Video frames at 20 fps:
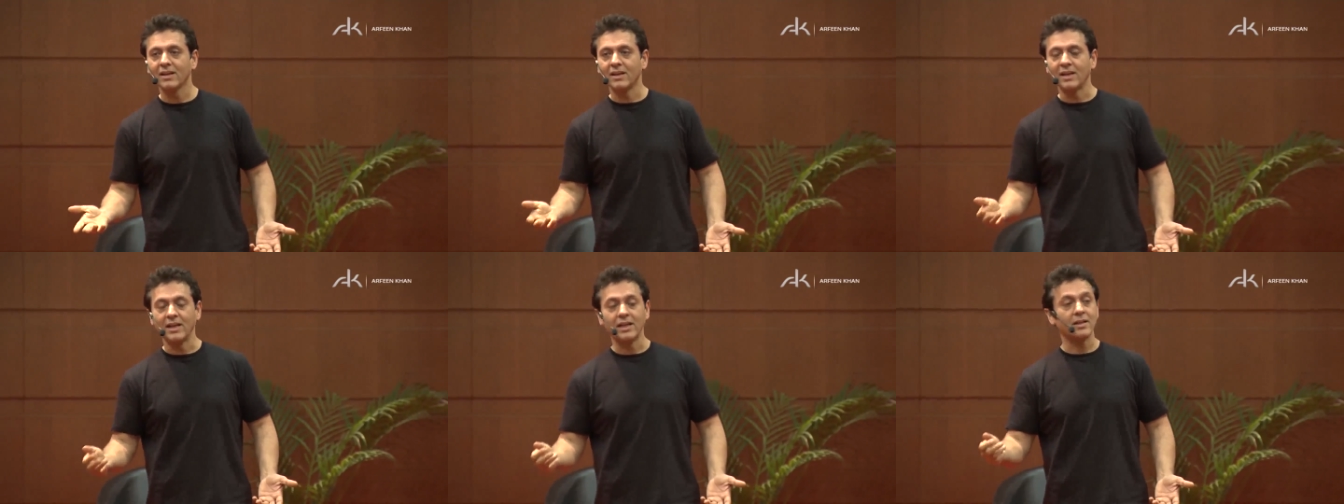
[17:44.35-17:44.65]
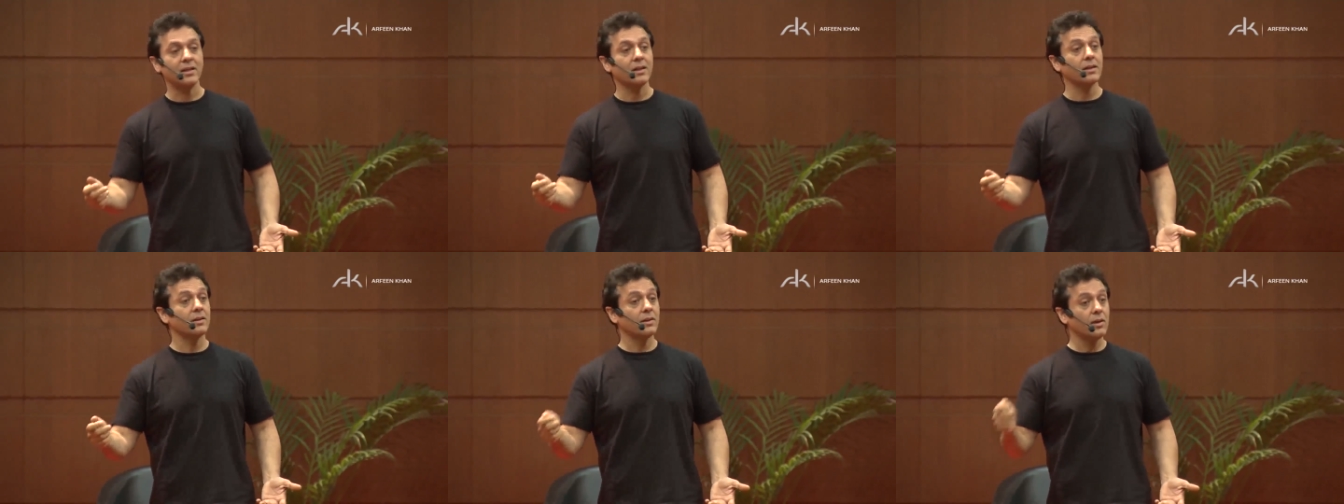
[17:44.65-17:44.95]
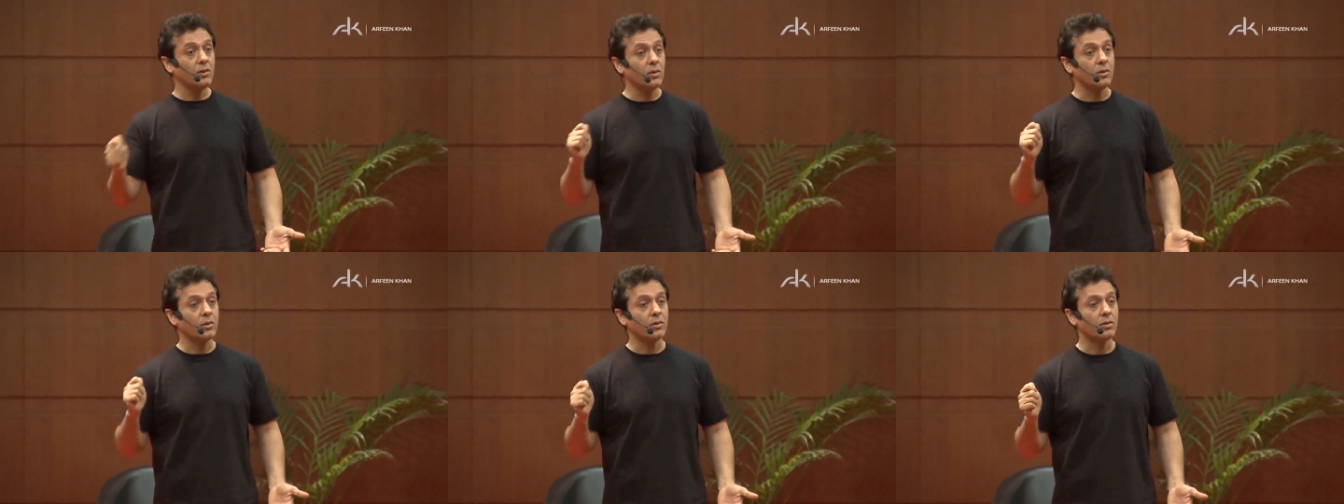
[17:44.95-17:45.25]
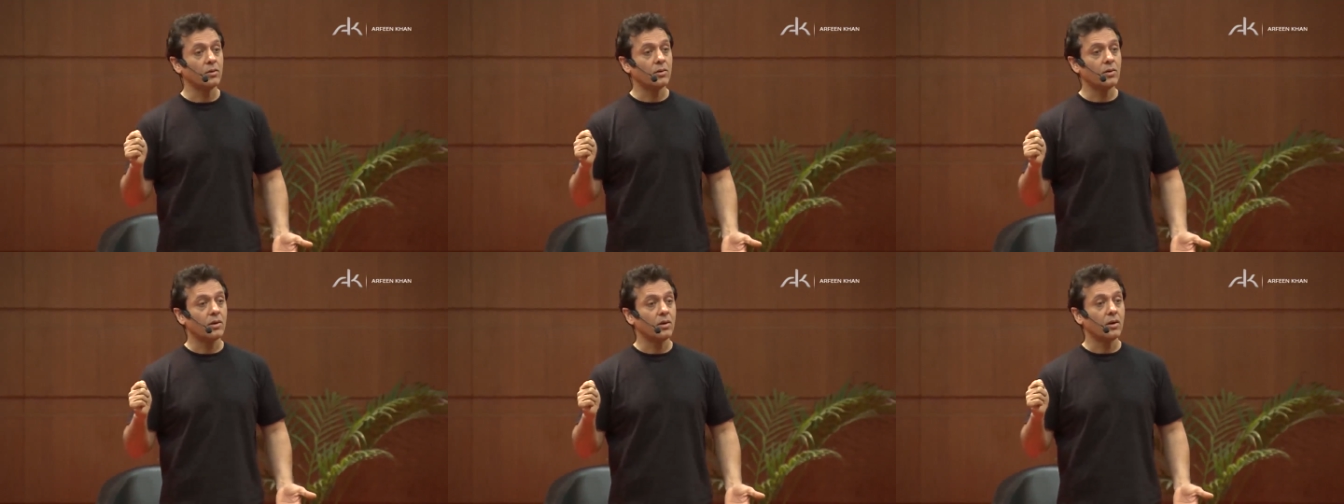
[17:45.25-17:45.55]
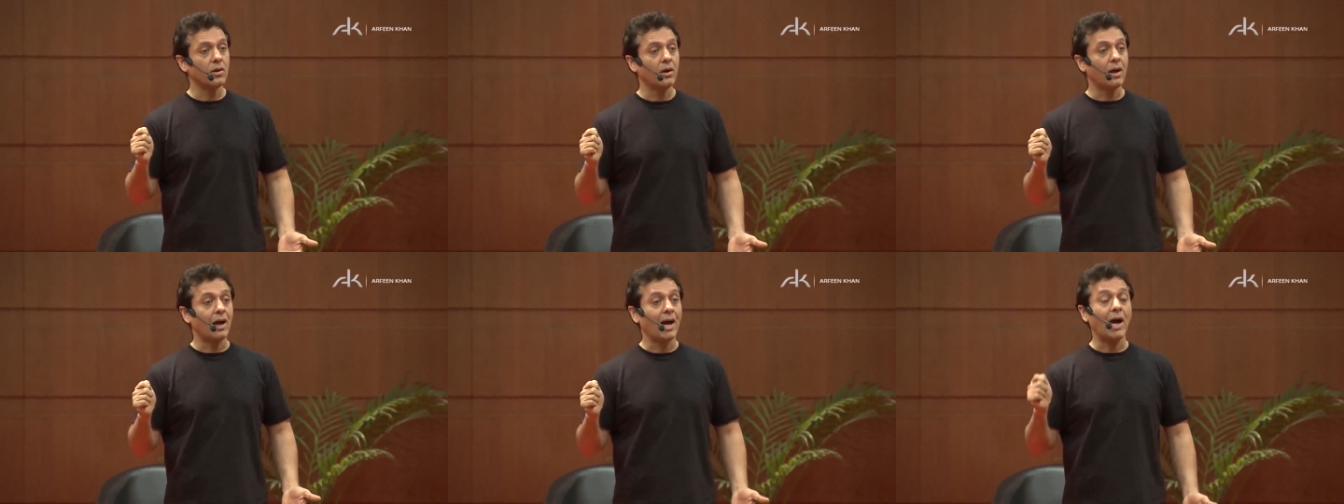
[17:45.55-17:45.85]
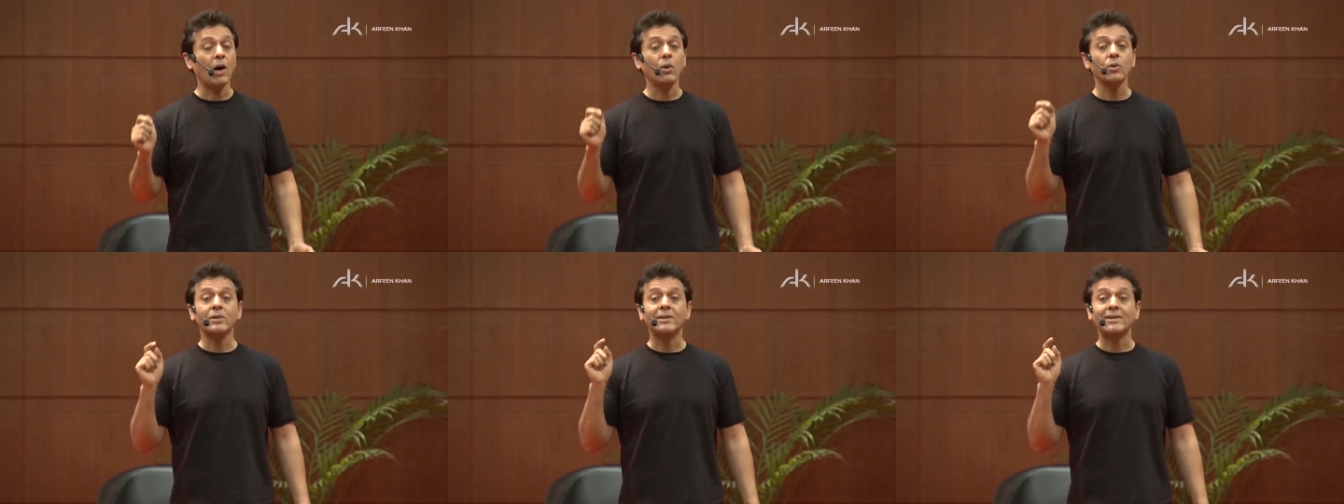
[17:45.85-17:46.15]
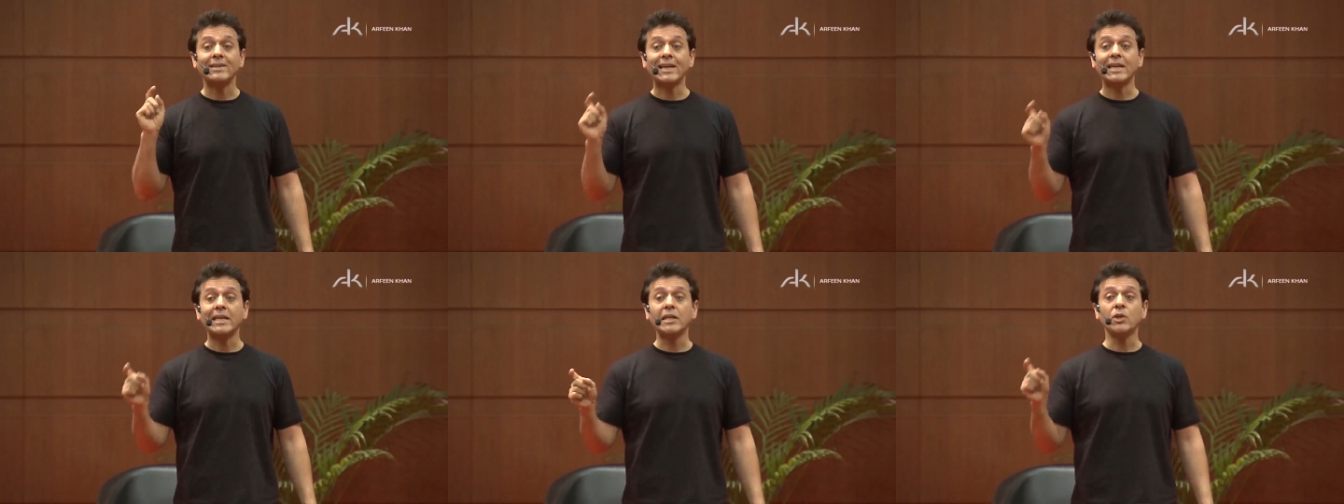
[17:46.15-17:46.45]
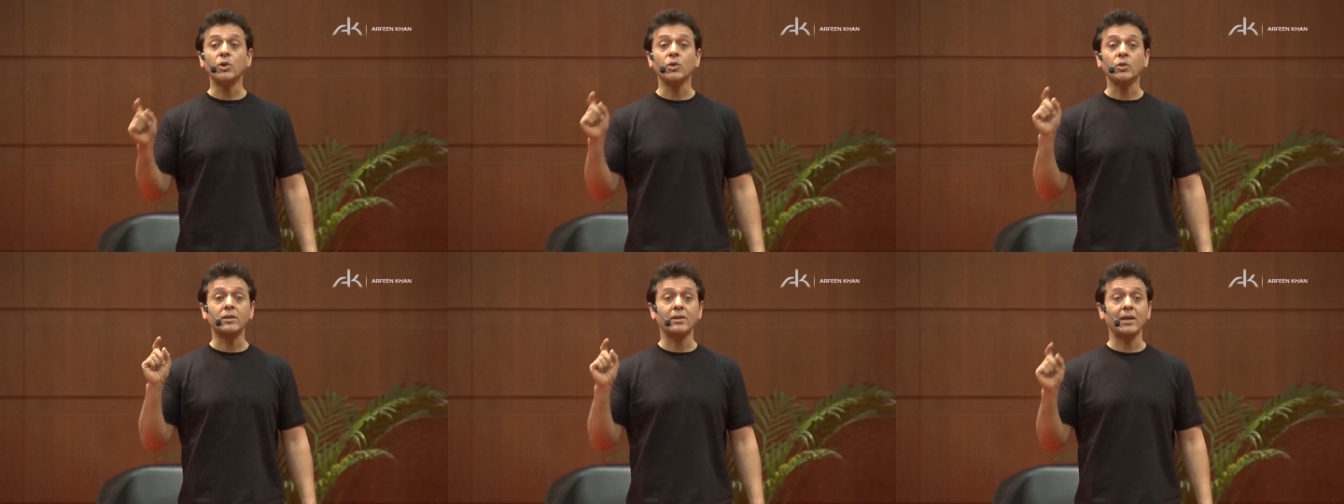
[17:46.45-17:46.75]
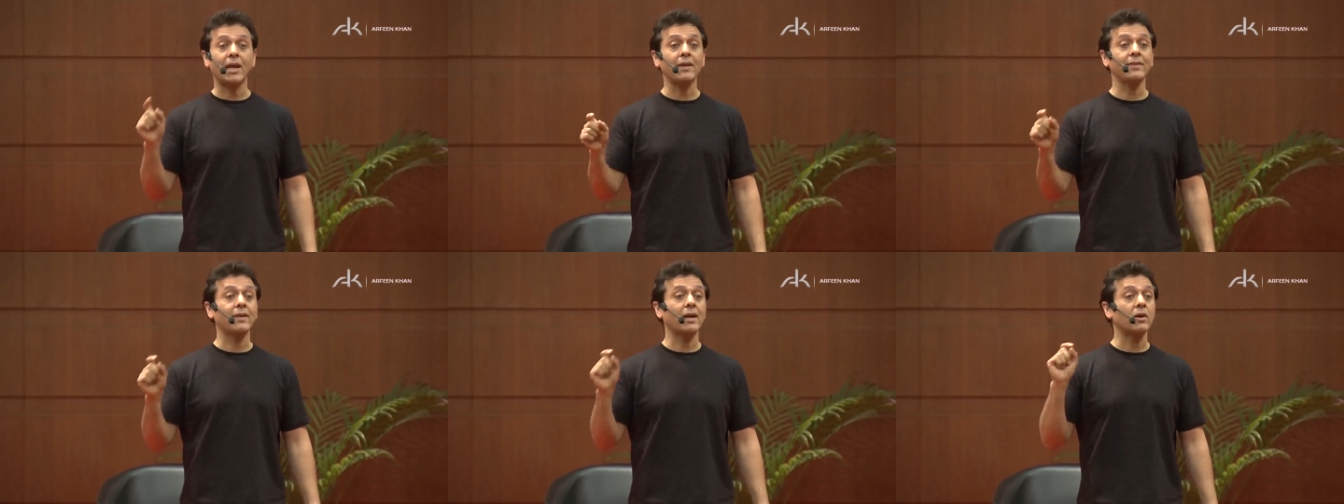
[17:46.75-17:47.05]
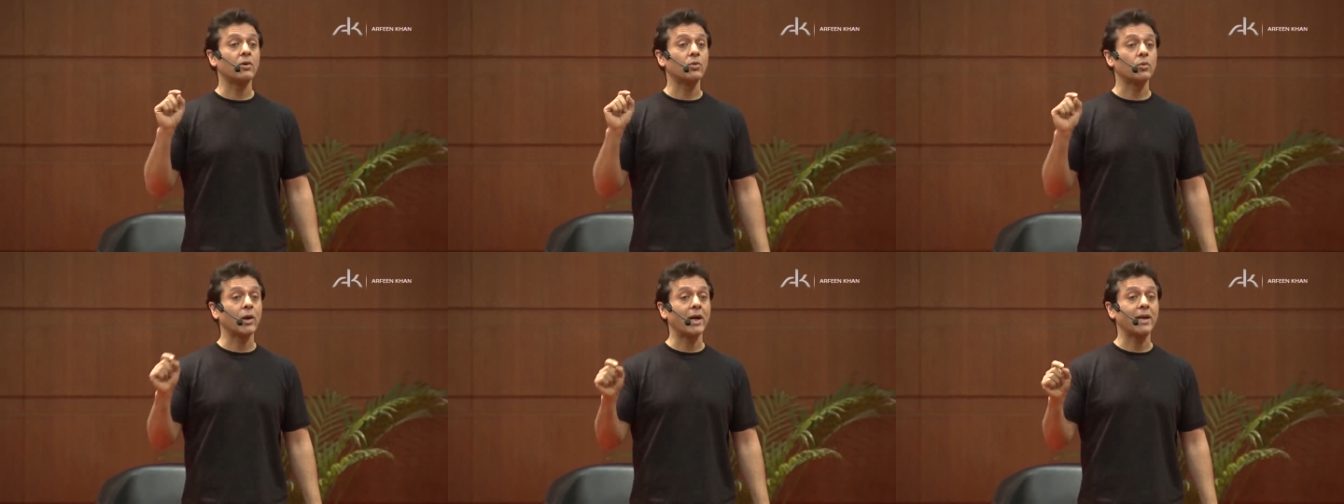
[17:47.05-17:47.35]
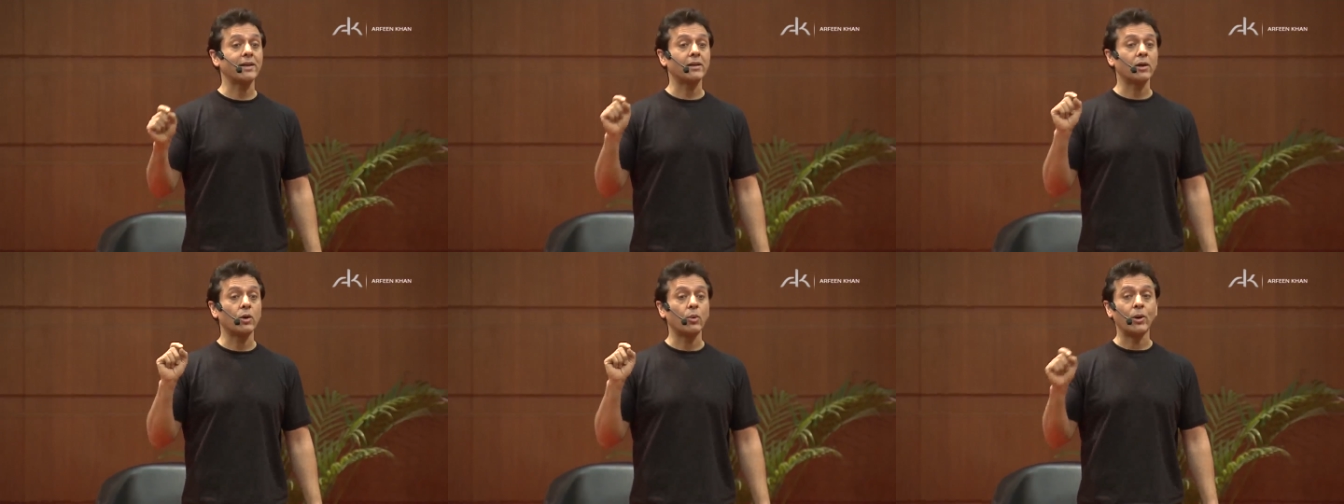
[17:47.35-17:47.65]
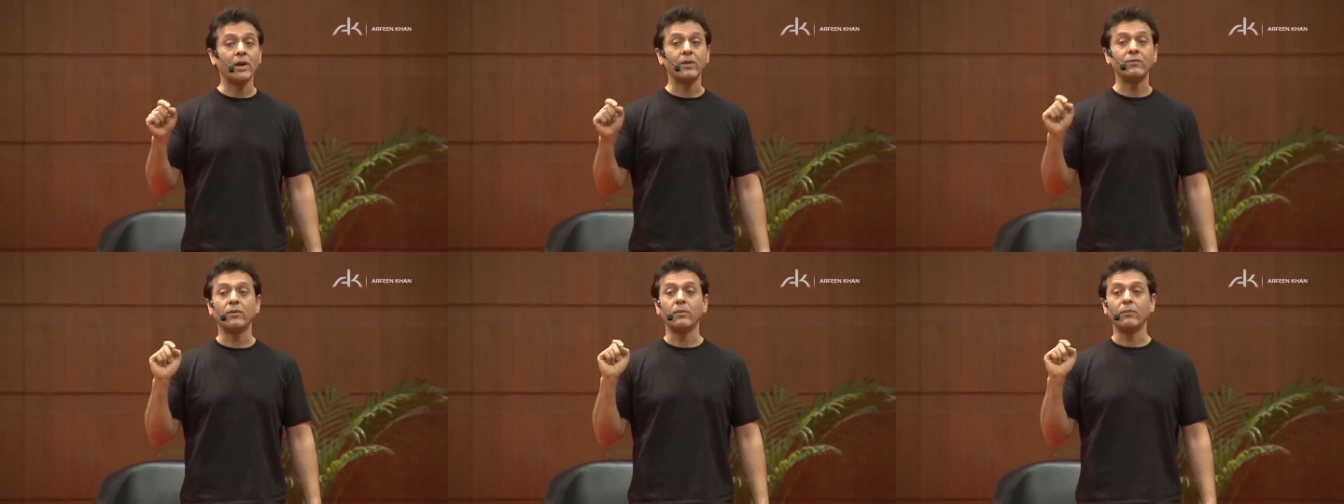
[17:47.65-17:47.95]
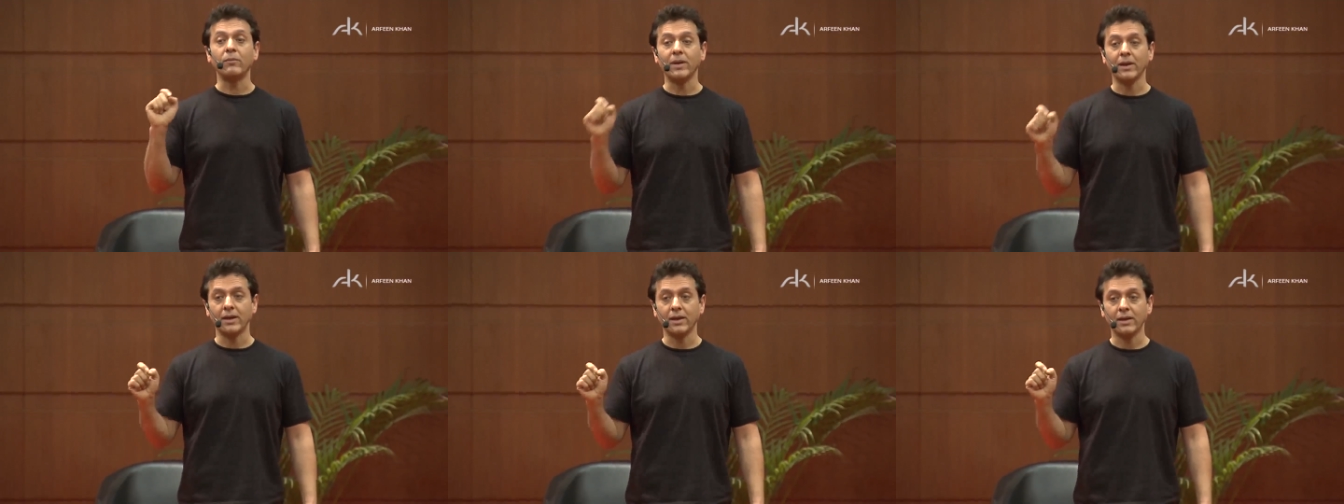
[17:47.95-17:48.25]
He said, no. How dare you take that right away from me?